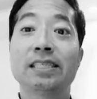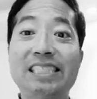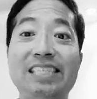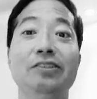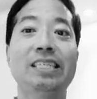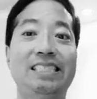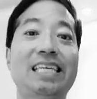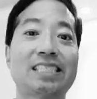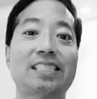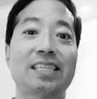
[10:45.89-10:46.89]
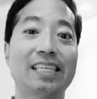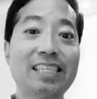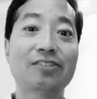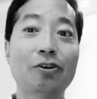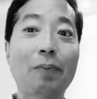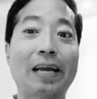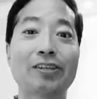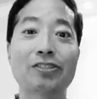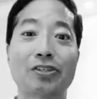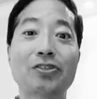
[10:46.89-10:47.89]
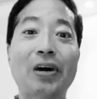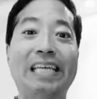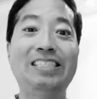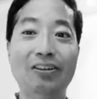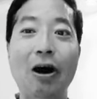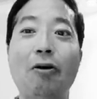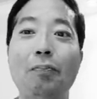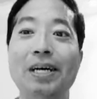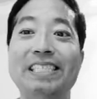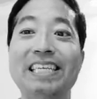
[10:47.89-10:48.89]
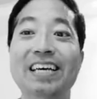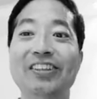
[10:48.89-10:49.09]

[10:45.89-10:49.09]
still exists, that central bankers are trying to help us.